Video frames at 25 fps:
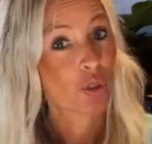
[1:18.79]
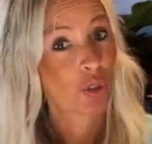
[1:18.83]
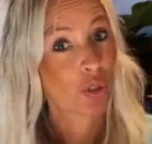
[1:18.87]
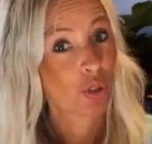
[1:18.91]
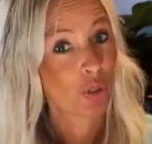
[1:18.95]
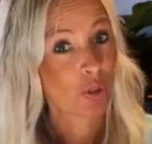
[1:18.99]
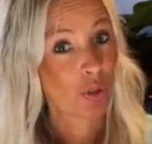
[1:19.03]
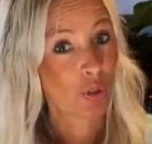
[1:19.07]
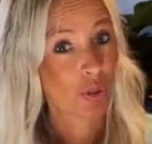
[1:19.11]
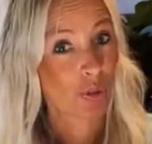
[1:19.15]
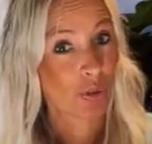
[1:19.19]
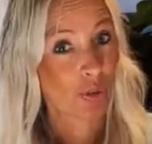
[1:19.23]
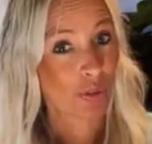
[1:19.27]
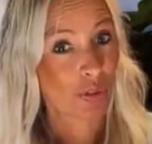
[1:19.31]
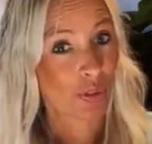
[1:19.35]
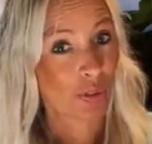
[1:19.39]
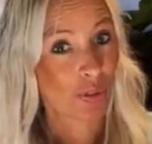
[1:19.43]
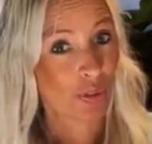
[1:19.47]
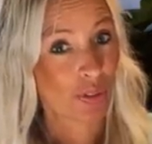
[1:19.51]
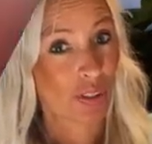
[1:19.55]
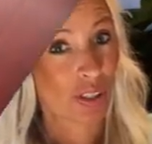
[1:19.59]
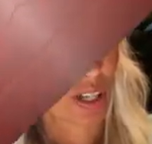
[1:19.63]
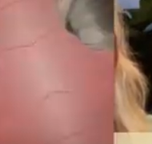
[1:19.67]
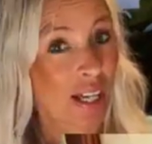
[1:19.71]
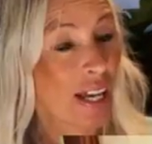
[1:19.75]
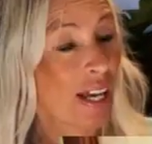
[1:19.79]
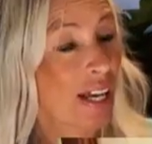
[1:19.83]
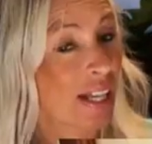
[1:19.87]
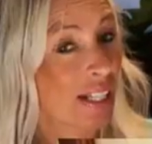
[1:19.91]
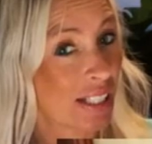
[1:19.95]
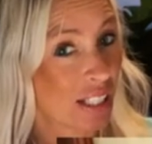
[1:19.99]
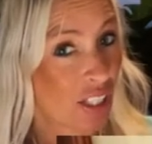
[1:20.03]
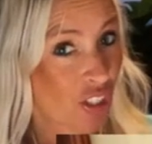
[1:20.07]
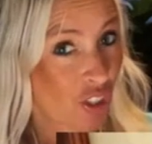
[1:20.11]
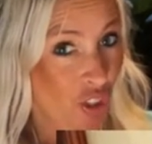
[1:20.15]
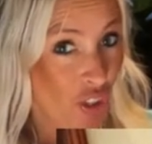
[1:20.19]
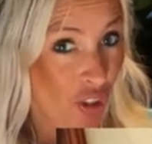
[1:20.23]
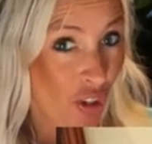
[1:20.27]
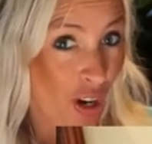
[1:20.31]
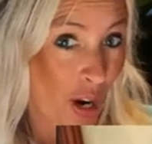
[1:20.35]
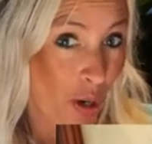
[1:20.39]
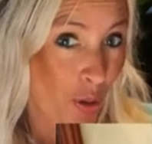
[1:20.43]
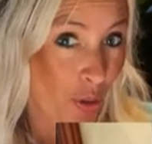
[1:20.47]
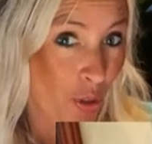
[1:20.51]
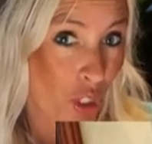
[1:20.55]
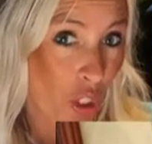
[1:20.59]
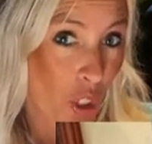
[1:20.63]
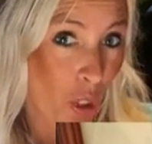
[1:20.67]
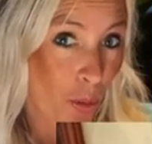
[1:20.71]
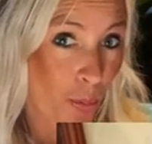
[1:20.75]
2, get your
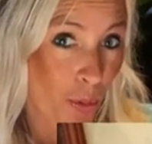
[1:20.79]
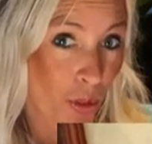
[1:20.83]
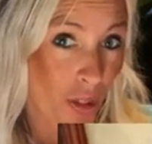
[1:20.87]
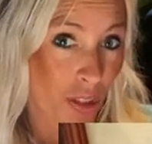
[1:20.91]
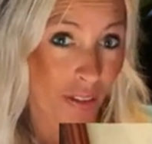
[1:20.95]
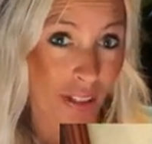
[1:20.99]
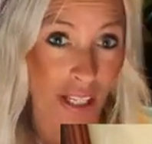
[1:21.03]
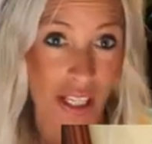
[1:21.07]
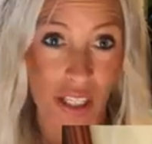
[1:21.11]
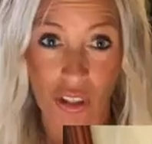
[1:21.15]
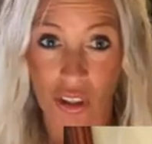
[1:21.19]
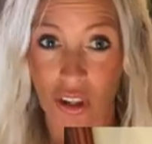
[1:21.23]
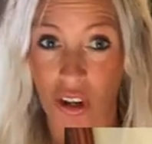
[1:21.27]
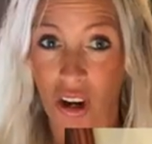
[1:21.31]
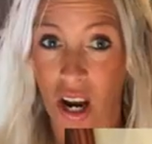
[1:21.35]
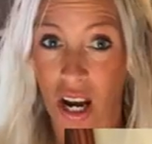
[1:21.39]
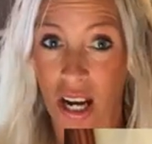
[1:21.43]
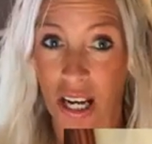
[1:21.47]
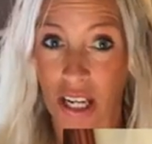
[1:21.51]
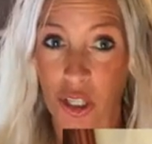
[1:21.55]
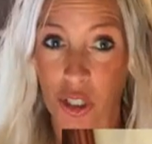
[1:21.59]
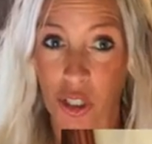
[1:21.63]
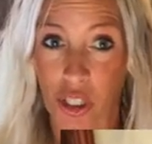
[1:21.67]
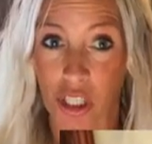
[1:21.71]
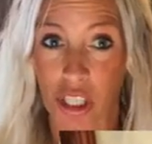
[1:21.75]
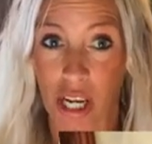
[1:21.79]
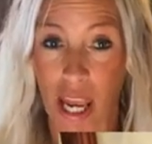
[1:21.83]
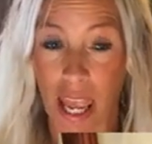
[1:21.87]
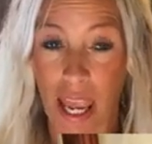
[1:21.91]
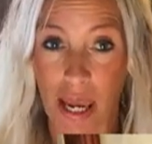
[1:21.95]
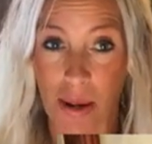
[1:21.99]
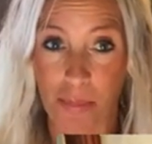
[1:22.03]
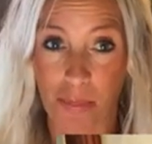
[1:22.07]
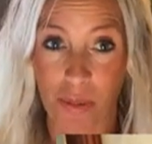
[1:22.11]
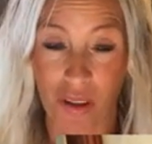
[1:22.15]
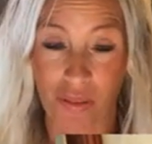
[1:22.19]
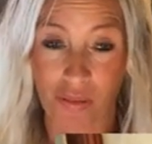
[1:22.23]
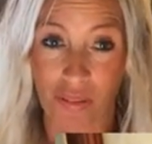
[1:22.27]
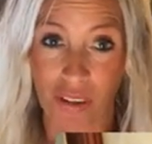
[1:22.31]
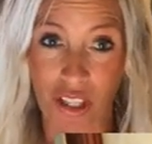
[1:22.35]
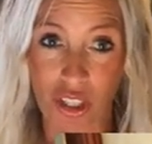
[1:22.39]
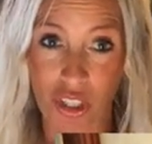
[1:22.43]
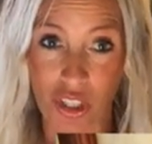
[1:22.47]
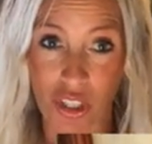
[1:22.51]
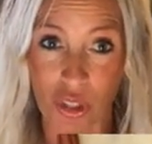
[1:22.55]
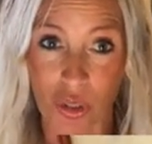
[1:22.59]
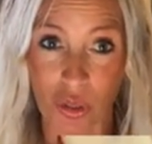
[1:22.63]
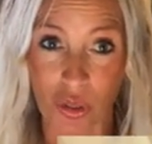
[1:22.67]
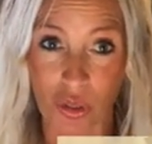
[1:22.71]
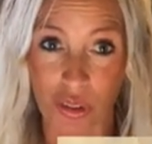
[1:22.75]
house super clean or hire a
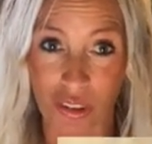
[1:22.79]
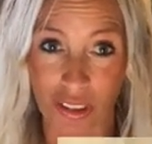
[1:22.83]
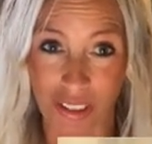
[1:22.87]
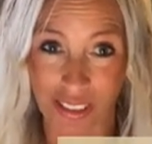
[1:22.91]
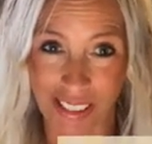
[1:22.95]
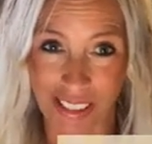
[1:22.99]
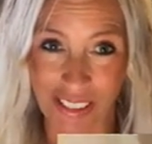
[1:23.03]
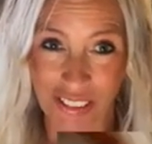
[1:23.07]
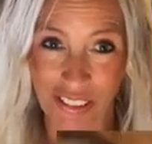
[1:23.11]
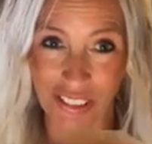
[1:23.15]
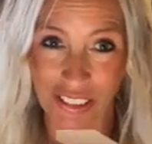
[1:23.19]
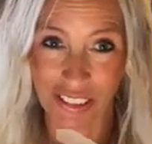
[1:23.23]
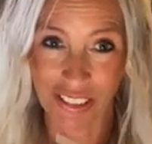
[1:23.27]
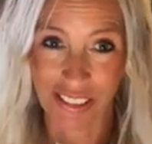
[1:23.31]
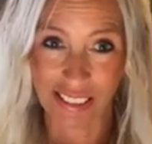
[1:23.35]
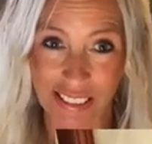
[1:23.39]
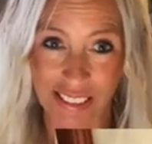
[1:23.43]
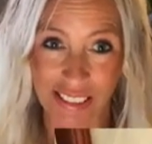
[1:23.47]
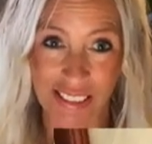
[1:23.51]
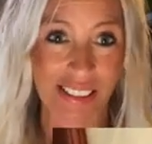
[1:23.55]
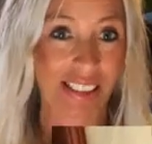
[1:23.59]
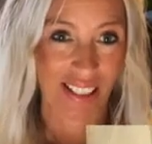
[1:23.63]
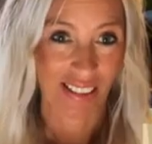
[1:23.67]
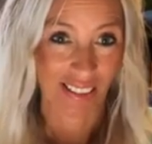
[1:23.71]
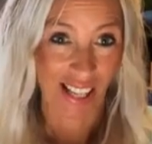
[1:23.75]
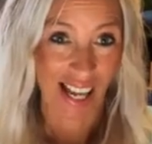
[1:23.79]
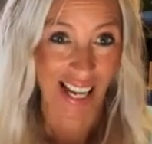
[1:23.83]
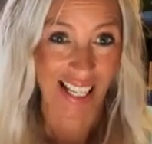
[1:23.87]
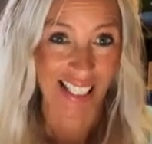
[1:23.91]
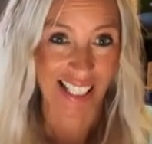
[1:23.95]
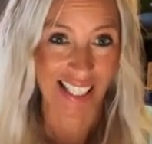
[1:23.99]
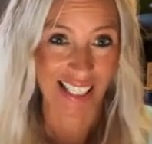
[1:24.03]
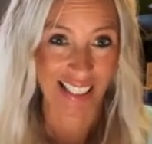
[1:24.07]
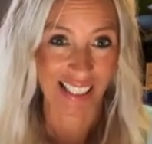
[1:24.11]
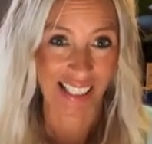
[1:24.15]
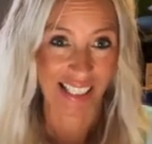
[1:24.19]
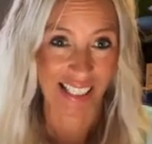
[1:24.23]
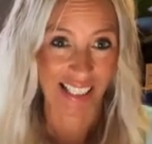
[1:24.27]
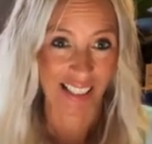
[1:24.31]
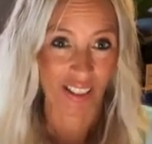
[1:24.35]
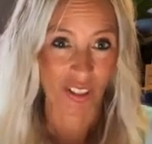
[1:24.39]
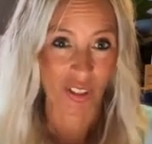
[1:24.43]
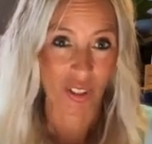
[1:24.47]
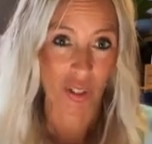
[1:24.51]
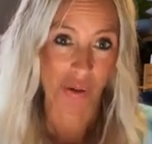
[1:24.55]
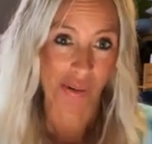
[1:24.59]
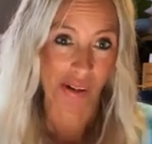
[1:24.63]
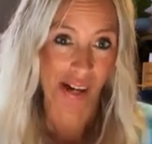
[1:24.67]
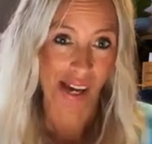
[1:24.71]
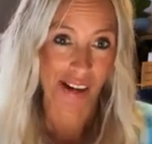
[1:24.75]
professional cleaner. Lastly,
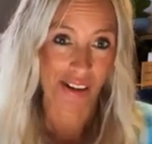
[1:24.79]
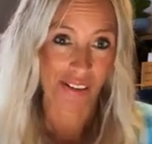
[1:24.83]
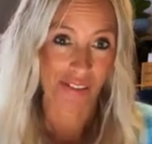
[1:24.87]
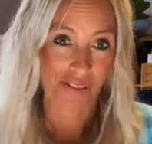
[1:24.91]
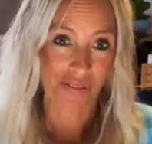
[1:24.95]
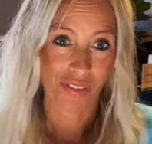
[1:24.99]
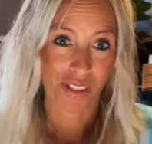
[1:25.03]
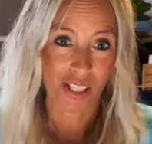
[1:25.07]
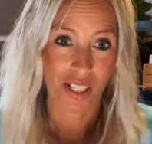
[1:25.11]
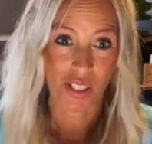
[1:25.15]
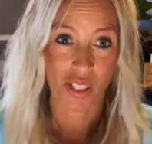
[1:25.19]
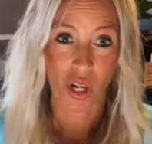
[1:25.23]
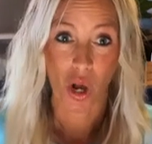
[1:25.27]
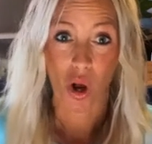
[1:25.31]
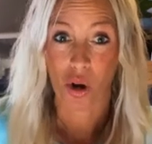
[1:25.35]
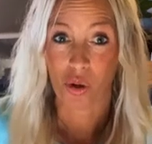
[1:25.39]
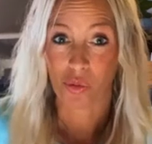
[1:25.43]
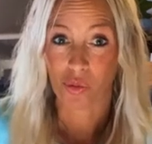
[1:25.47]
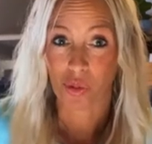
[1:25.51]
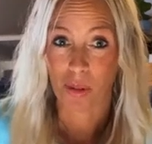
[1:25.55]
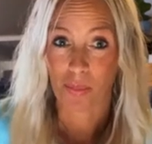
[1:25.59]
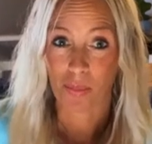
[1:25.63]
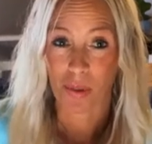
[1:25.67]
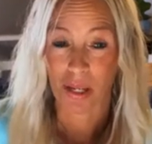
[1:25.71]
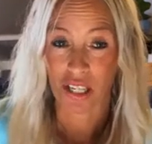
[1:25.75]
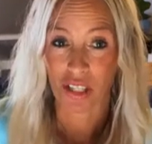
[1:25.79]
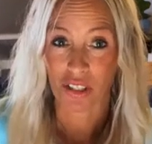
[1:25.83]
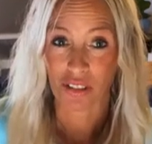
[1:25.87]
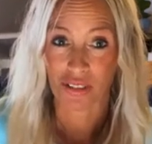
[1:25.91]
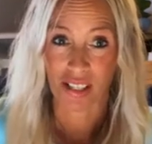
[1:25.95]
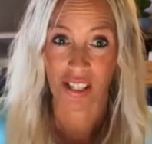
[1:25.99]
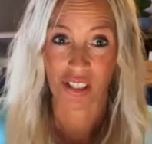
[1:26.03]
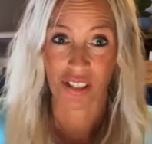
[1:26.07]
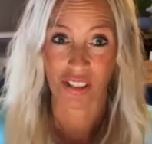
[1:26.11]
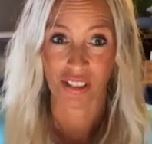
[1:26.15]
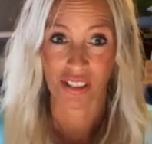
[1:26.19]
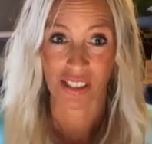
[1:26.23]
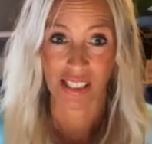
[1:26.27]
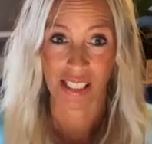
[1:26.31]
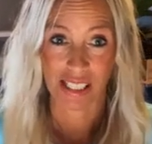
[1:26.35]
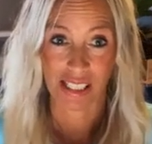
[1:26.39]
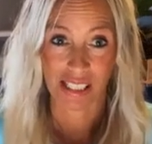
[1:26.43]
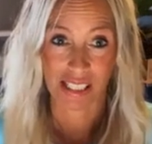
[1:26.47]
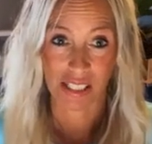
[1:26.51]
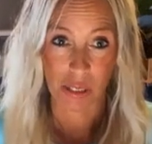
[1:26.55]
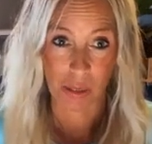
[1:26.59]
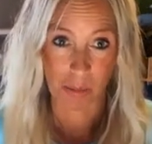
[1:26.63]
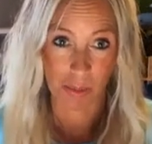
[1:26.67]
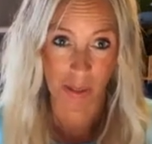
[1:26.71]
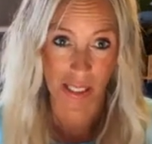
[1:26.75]
go ahead and fix all repairs that are
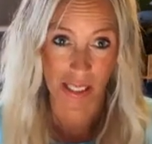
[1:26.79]
needed to be